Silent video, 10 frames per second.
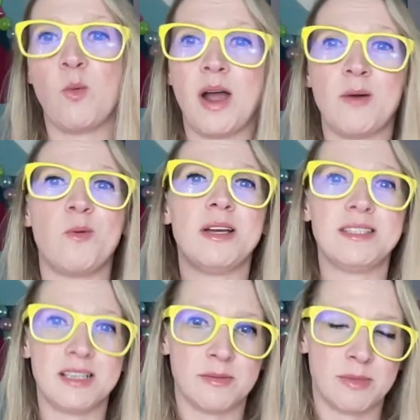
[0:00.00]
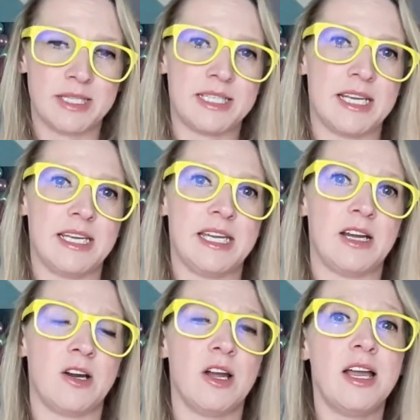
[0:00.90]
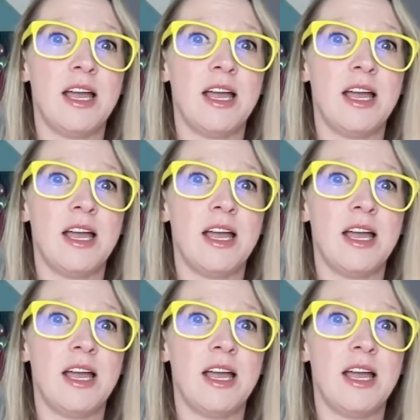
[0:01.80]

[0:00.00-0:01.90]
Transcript: Why was there a mistake here?